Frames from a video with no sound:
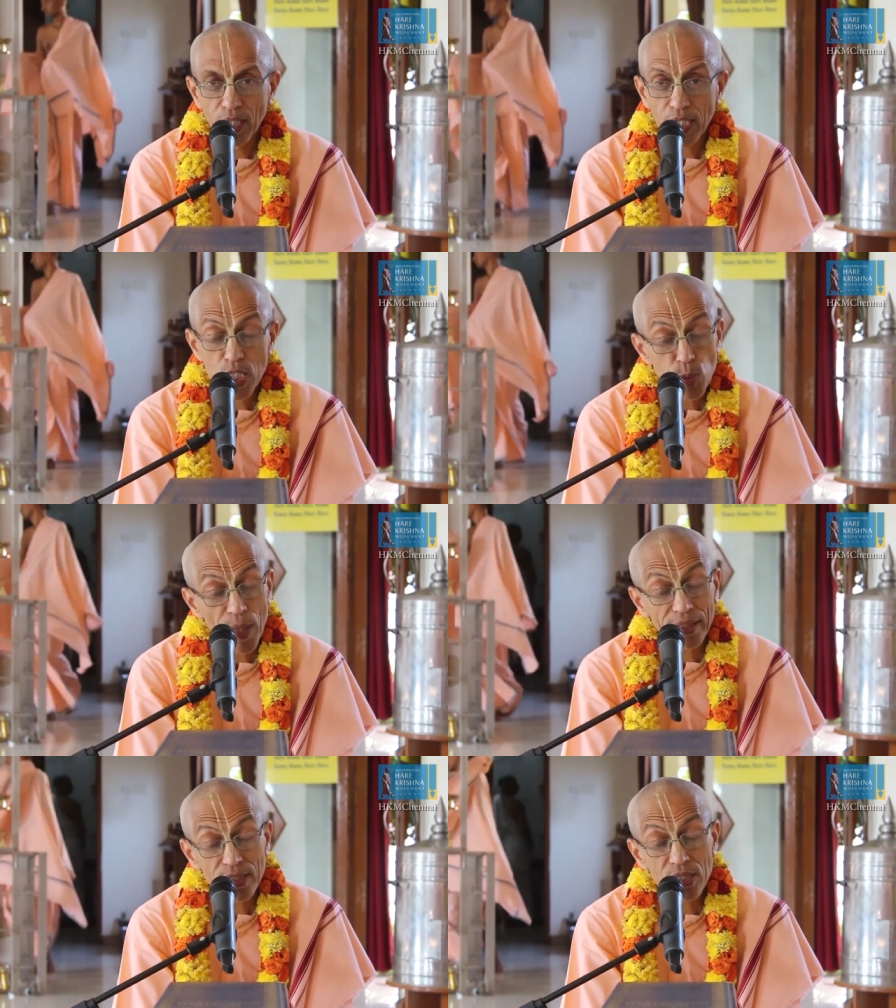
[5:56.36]

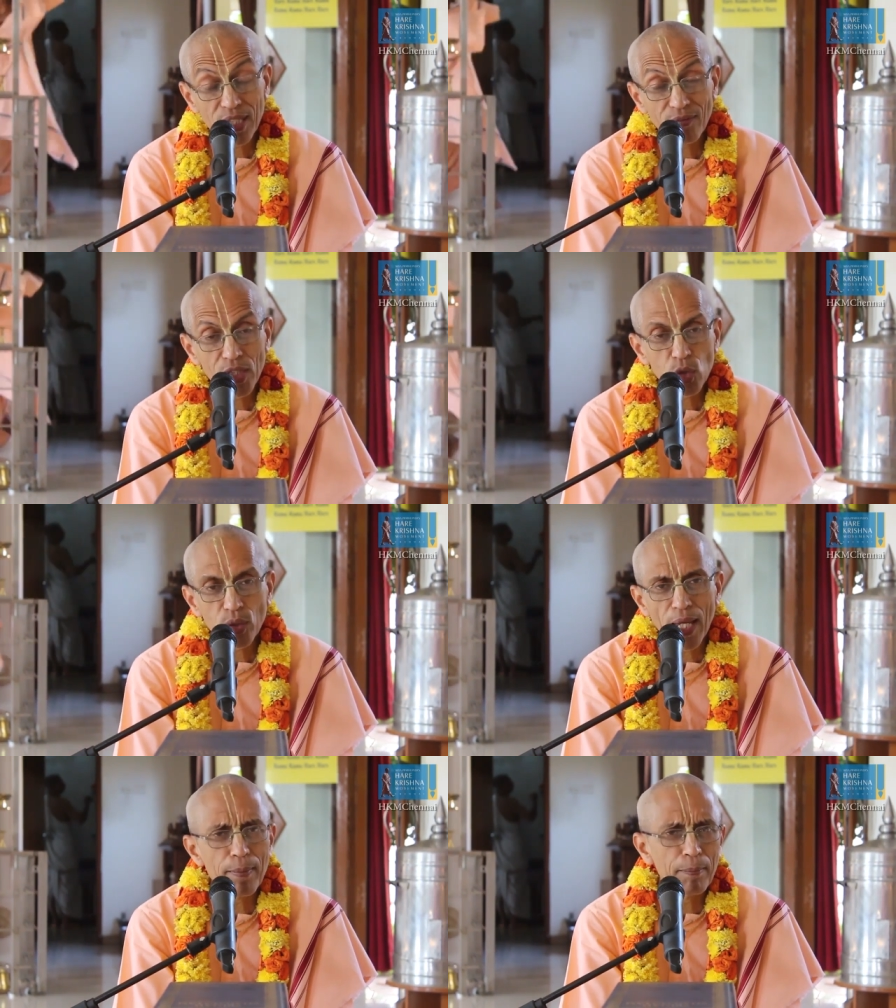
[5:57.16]
respect is given
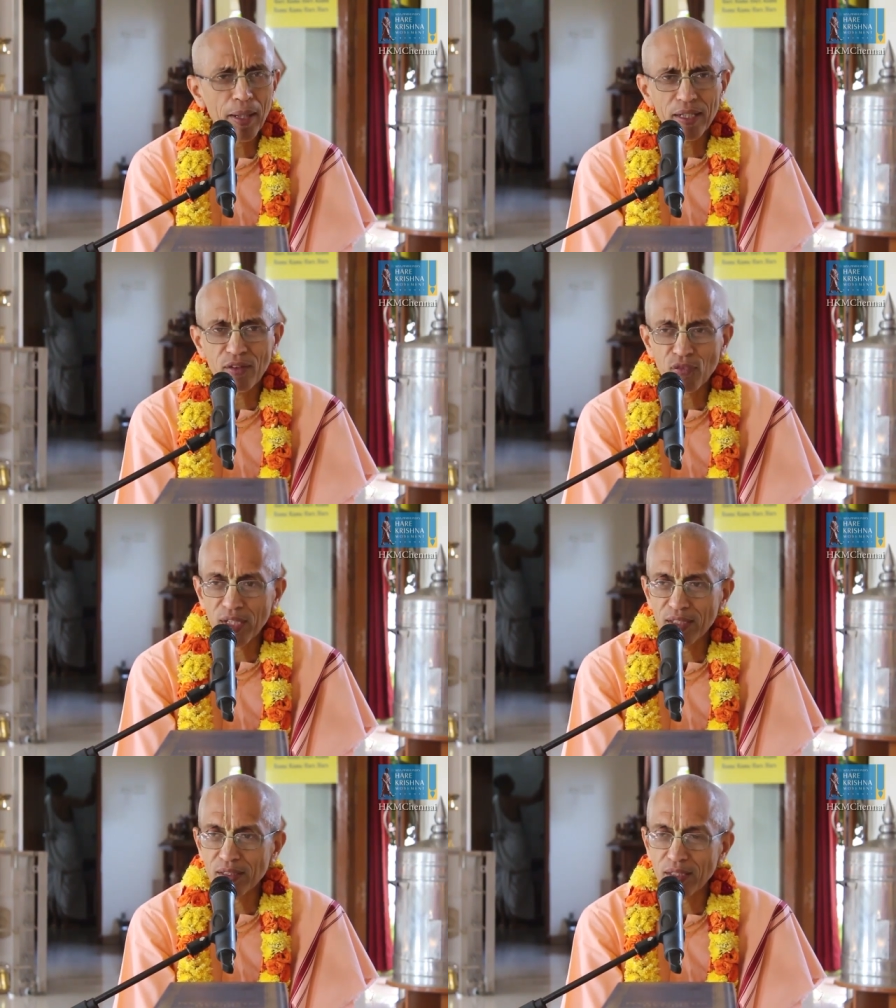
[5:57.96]
to them by
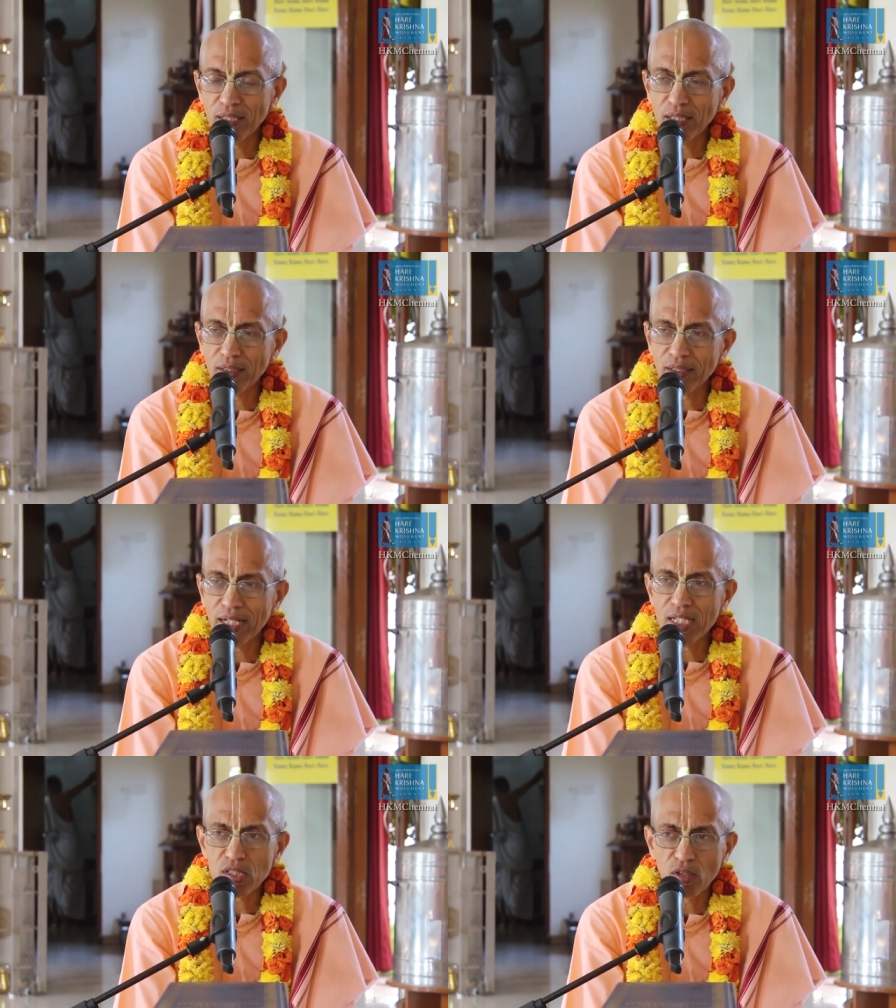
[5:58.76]
different
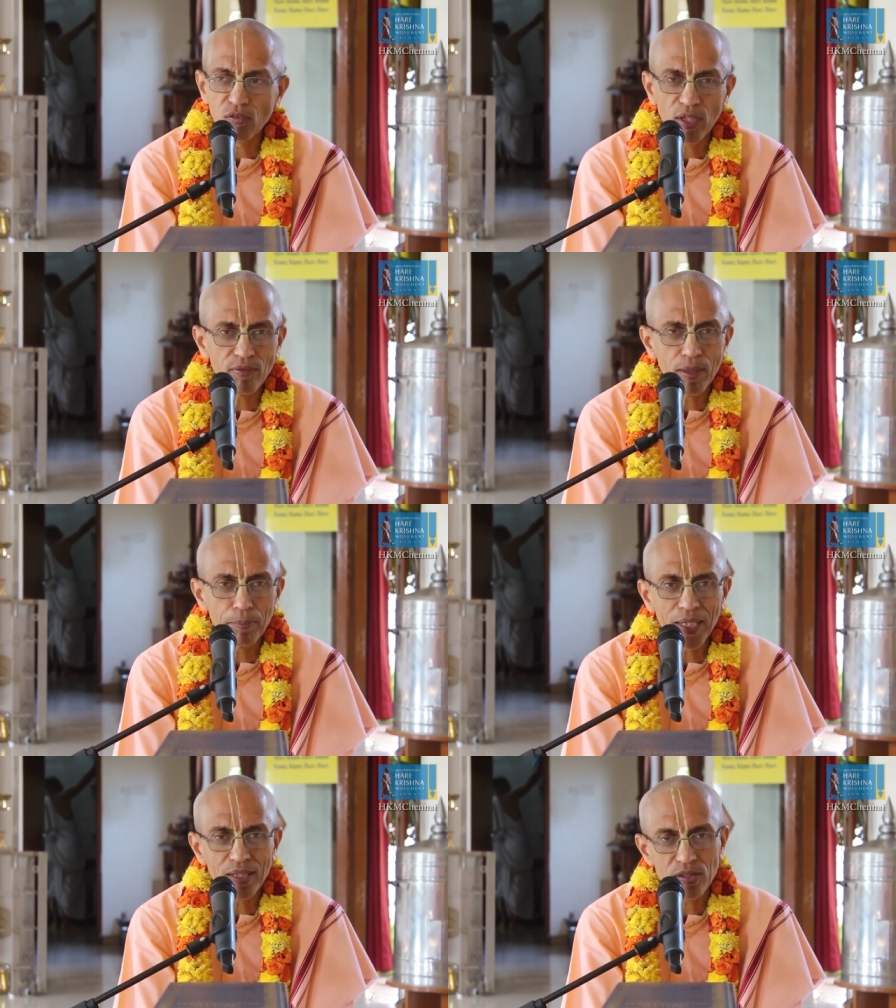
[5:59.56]
grades of
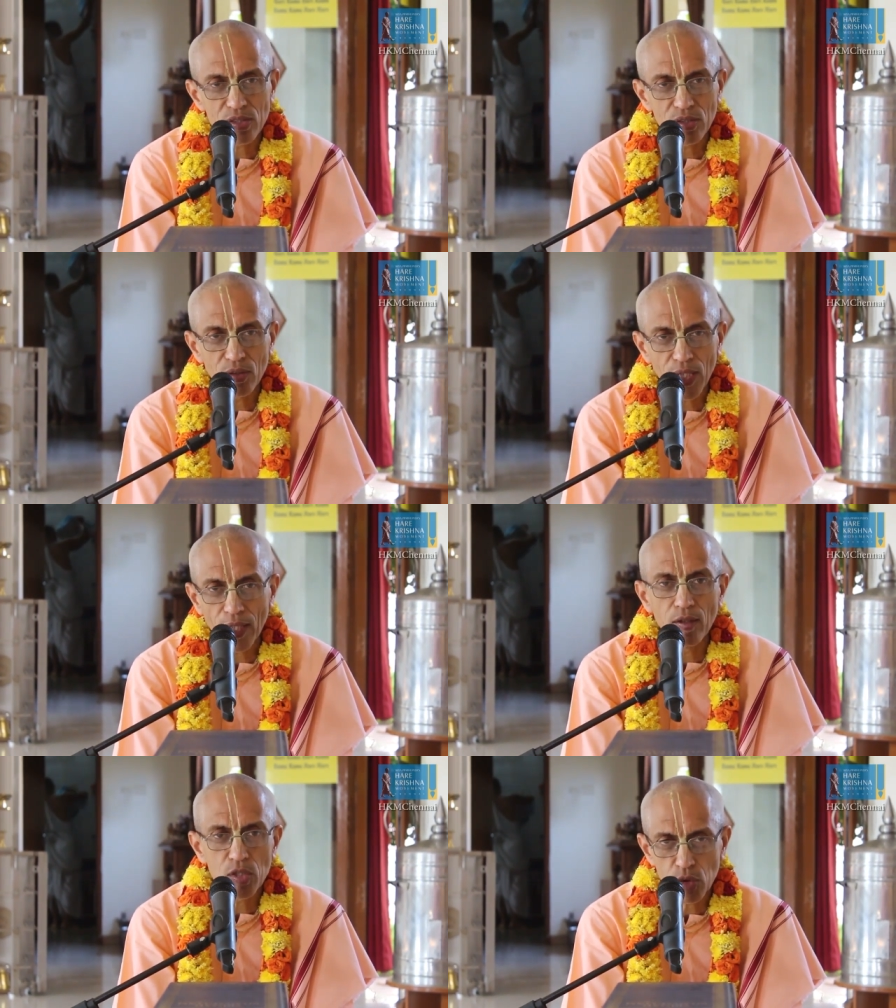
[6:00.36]
living beings.
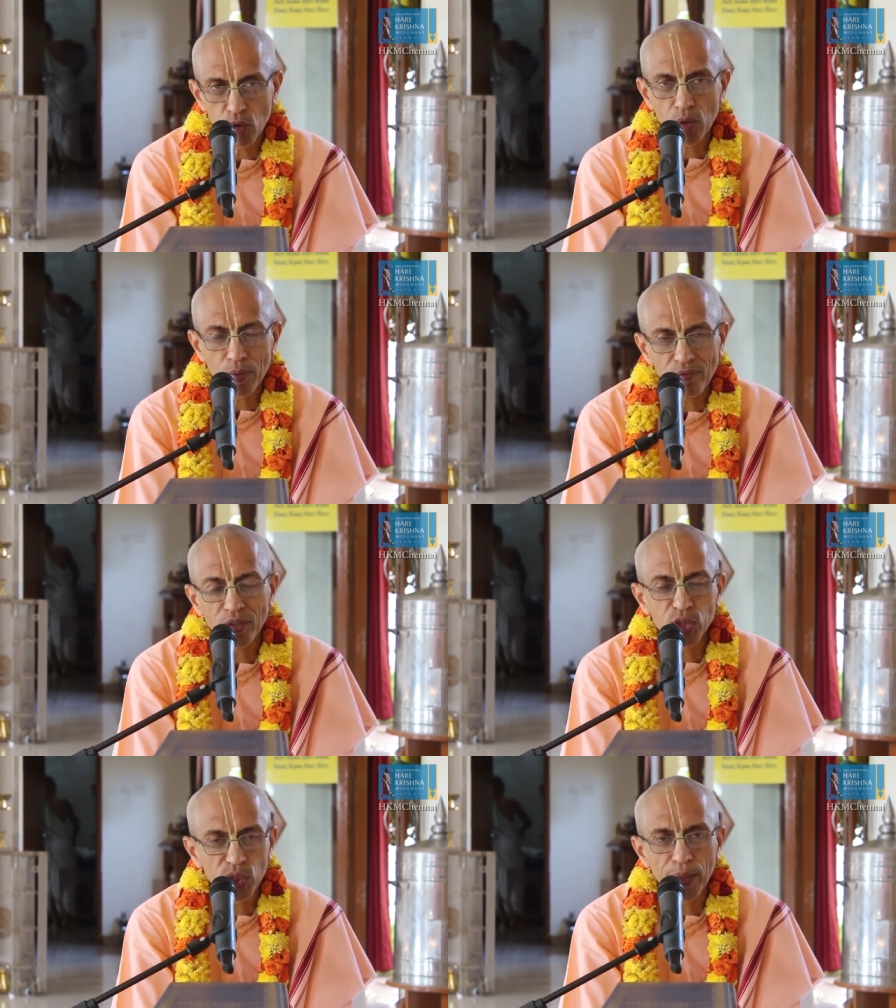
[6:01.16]
They are also to be
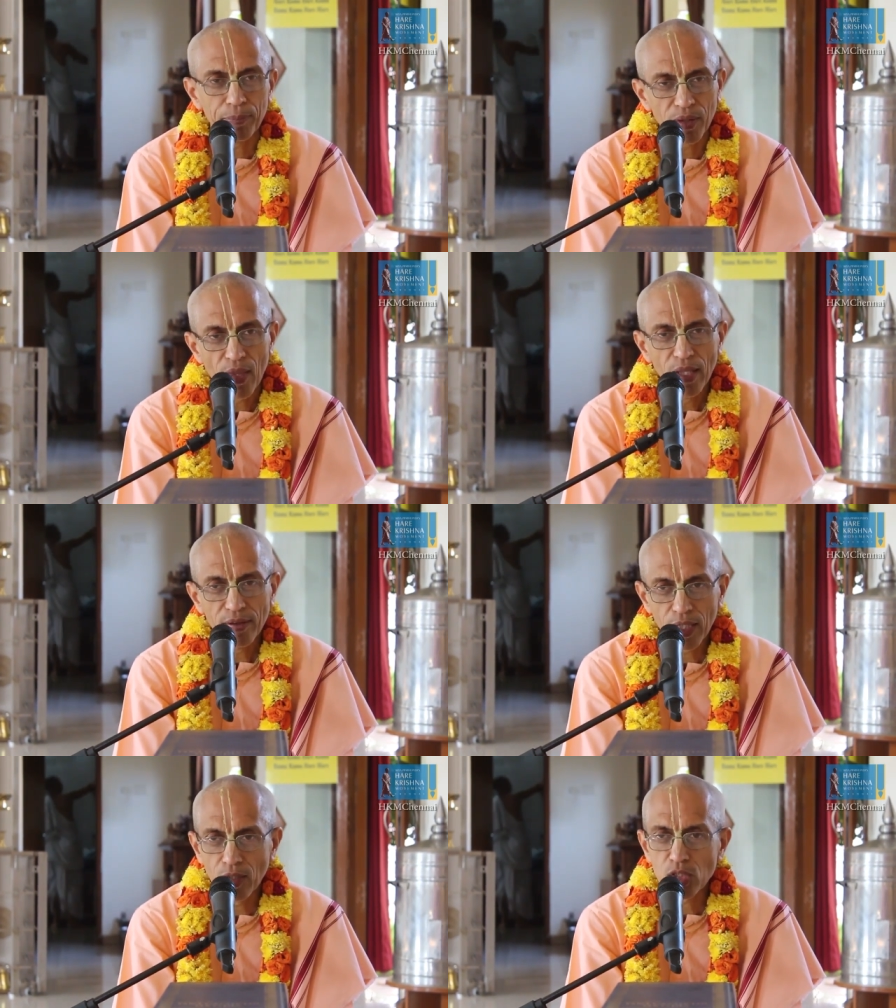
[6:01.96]
worshipped.
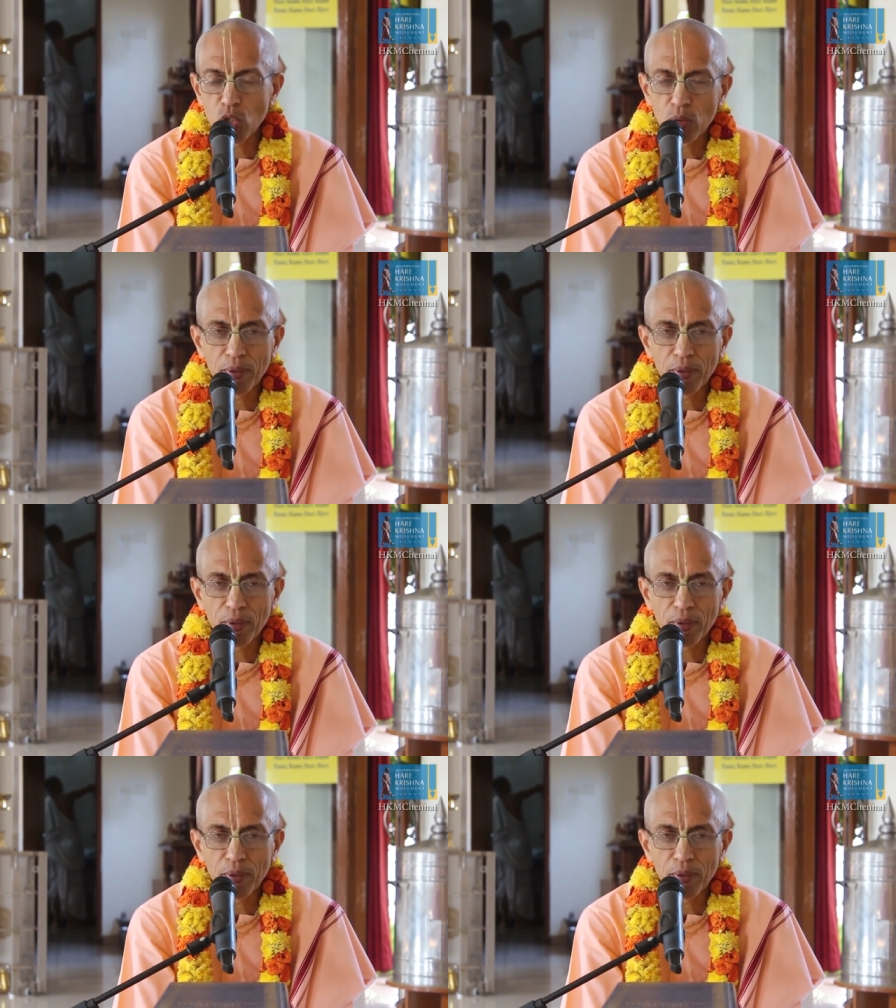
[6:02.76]
They are also